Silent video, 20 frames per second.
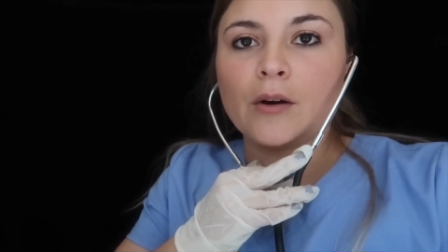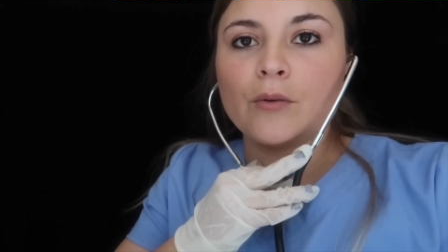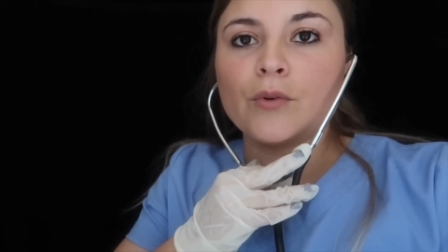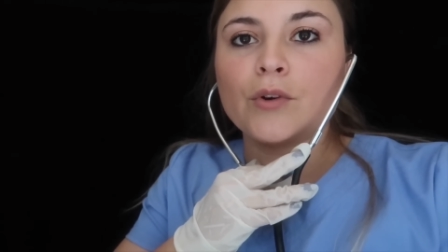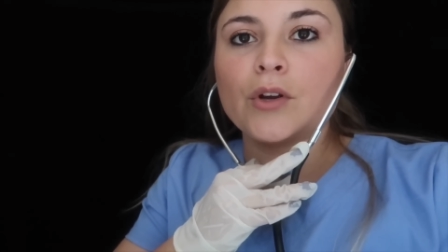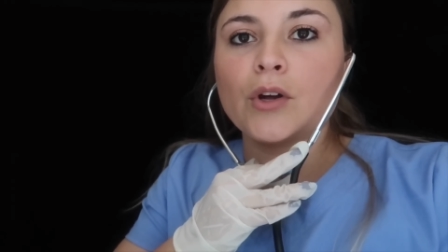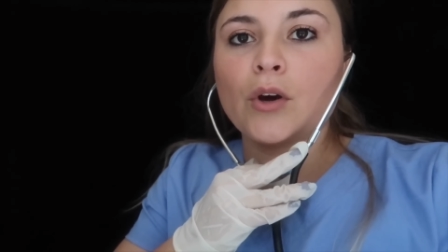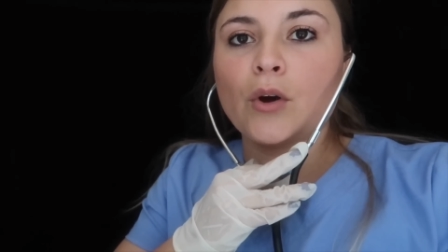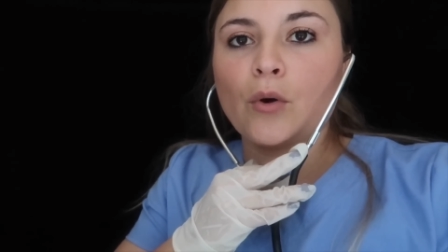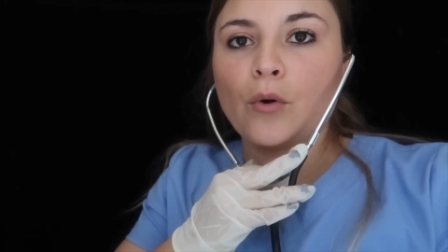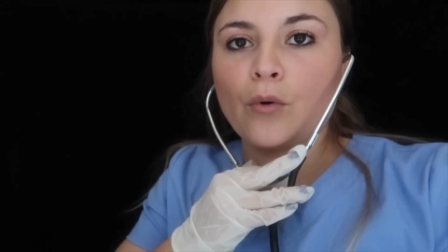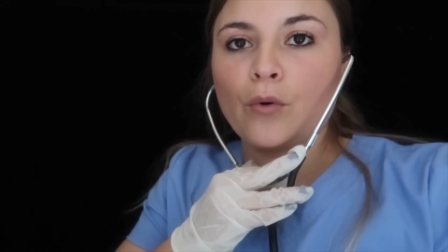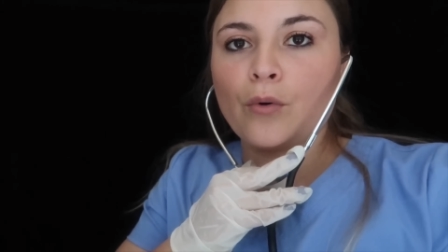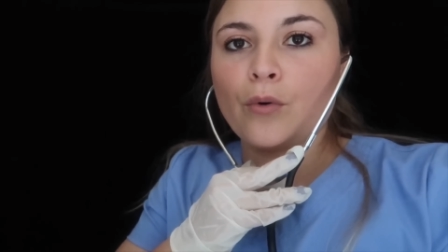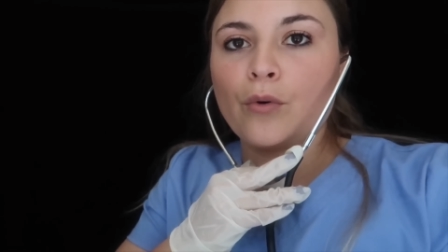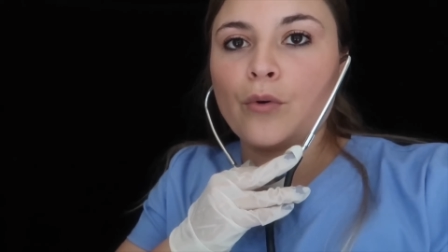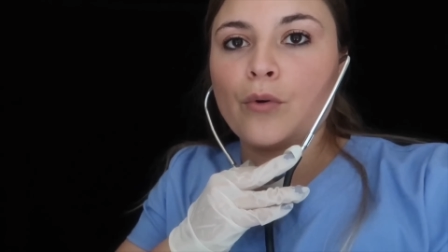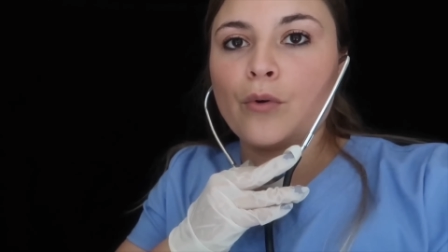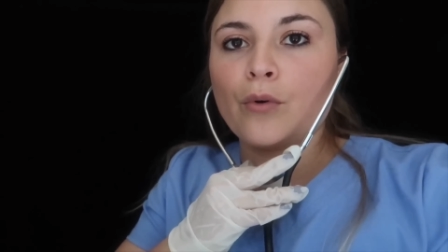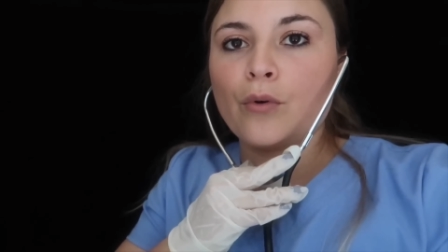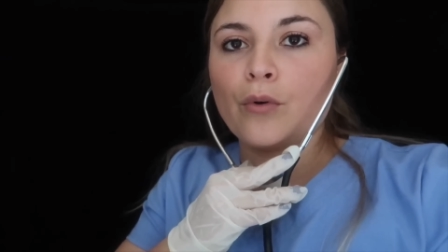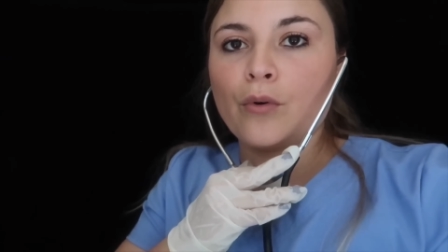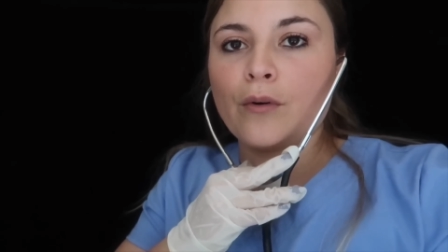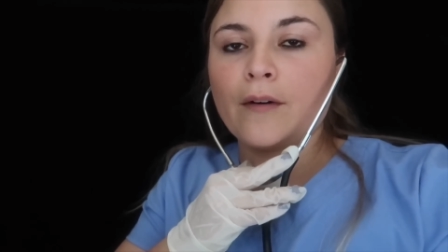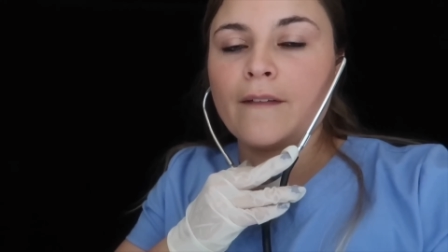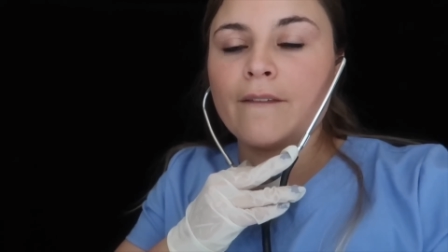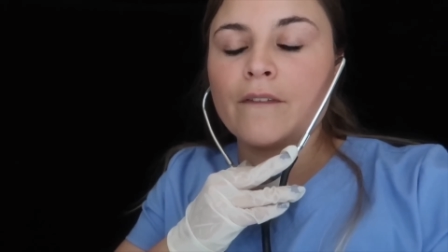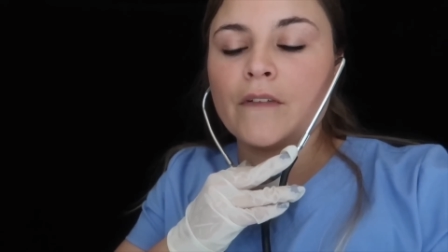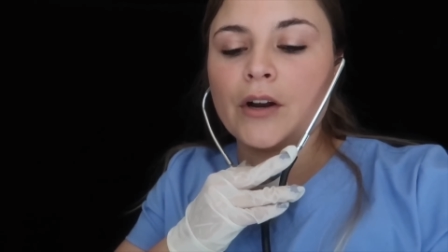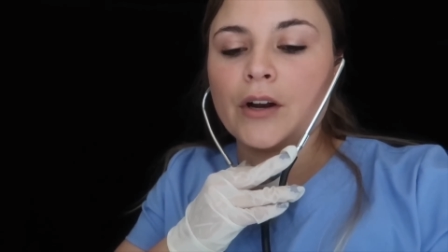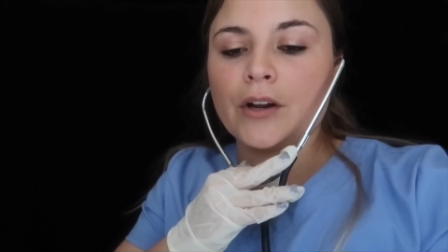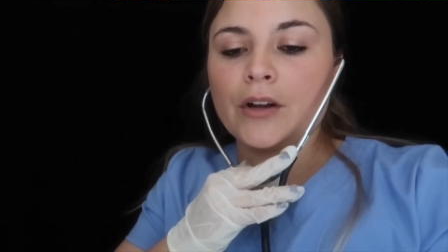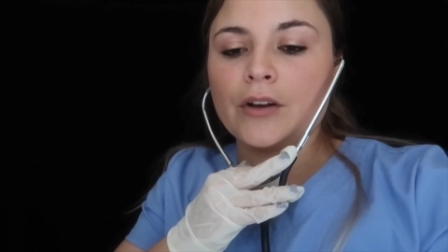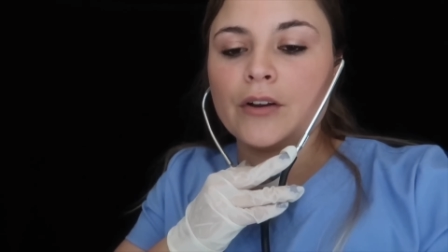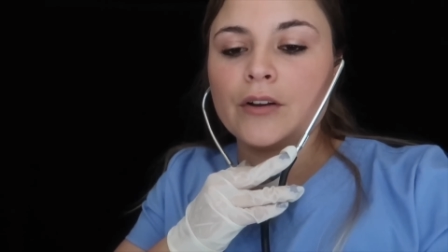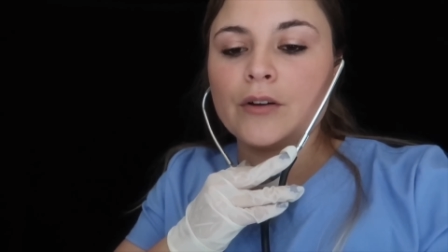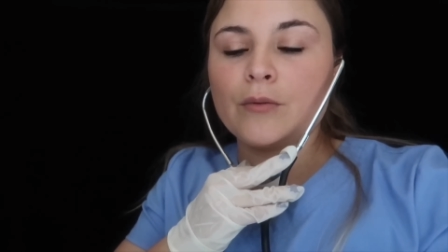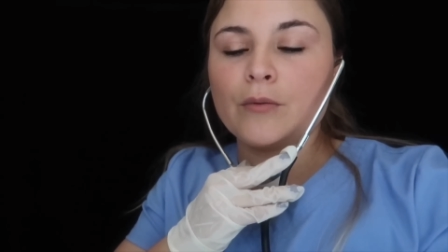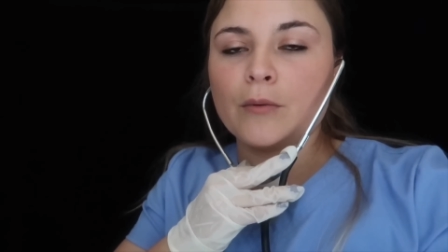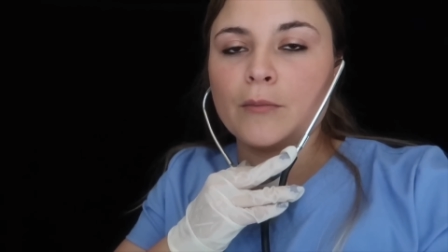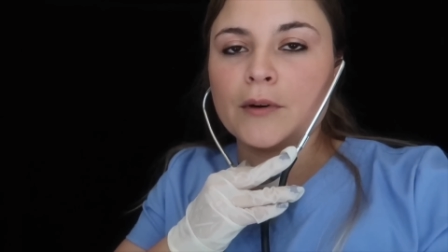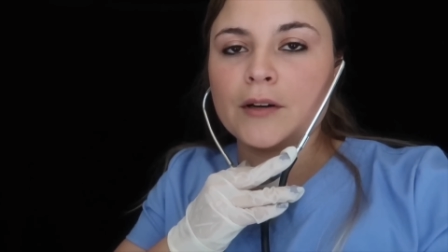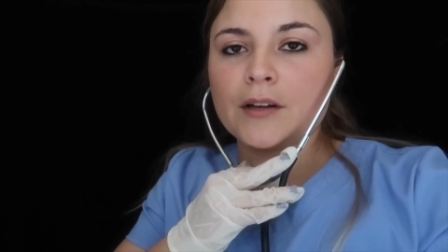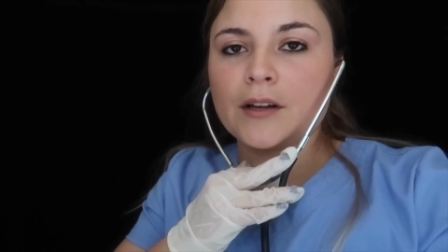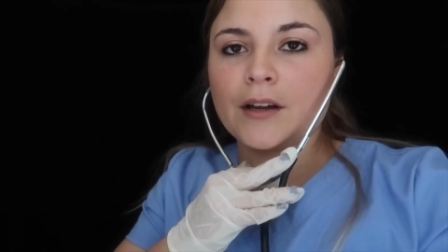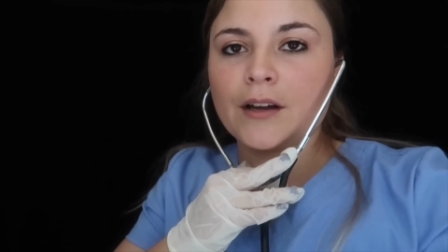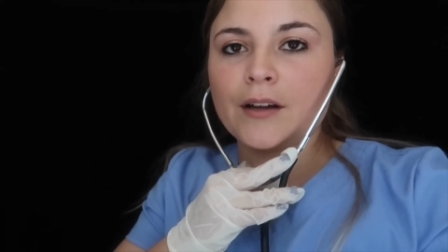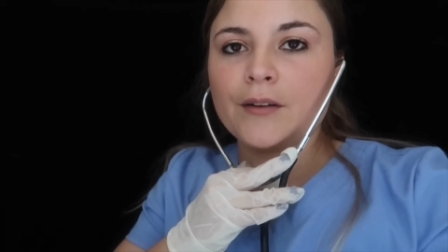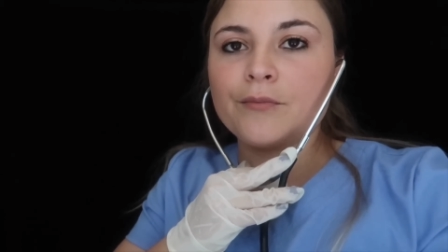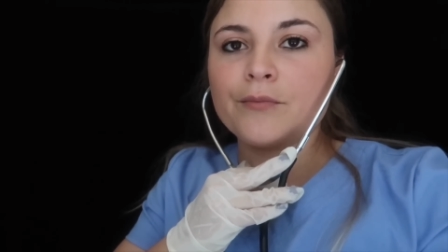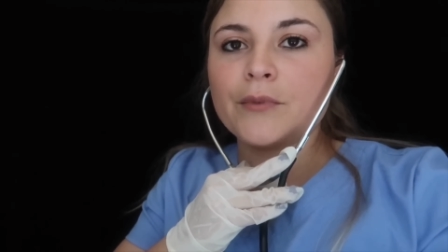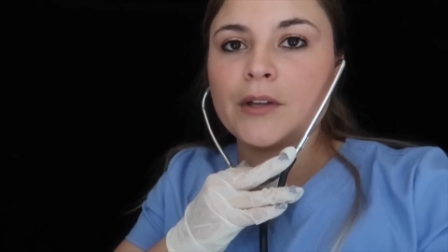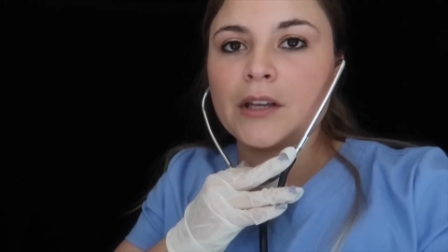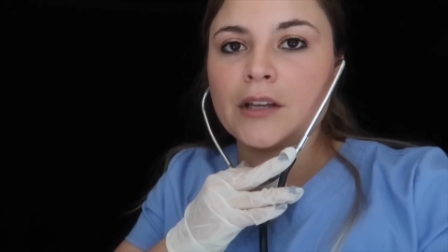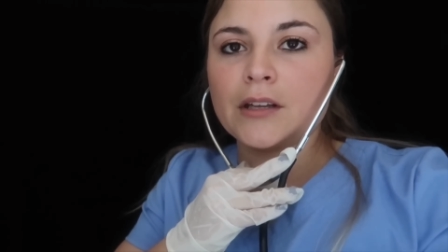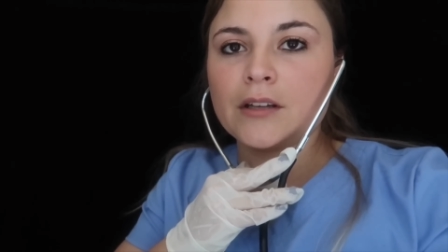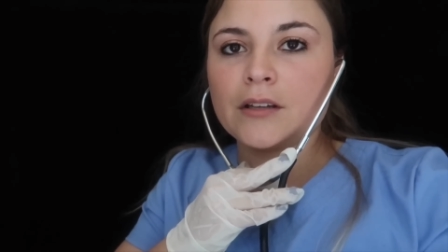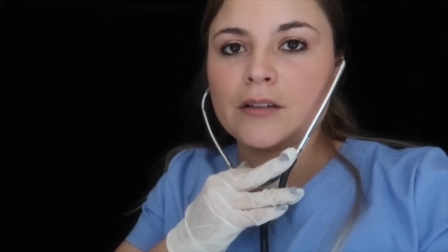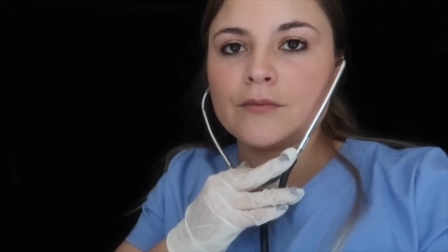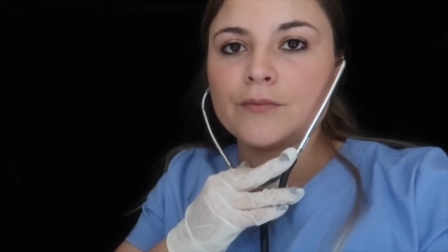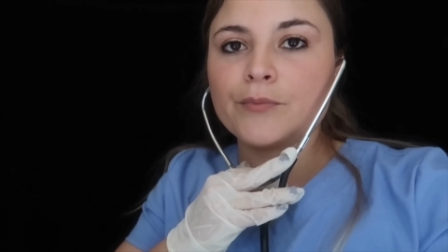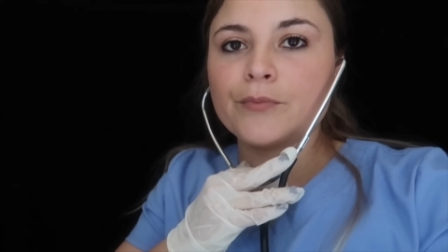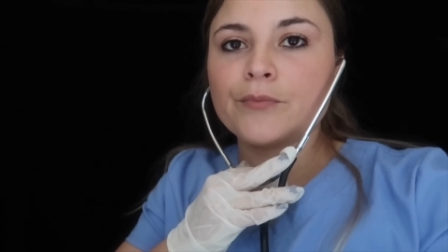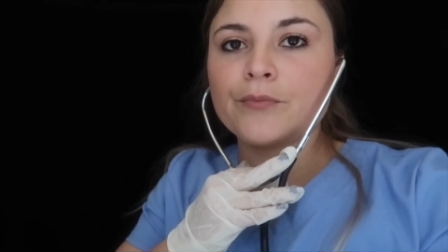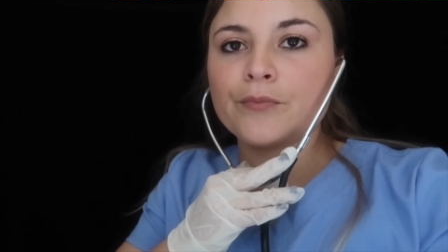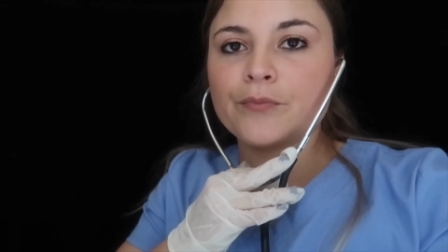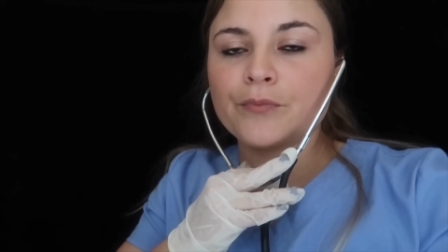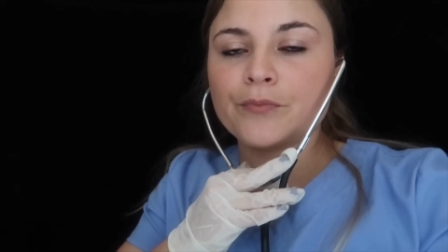out. Very good. One more time. In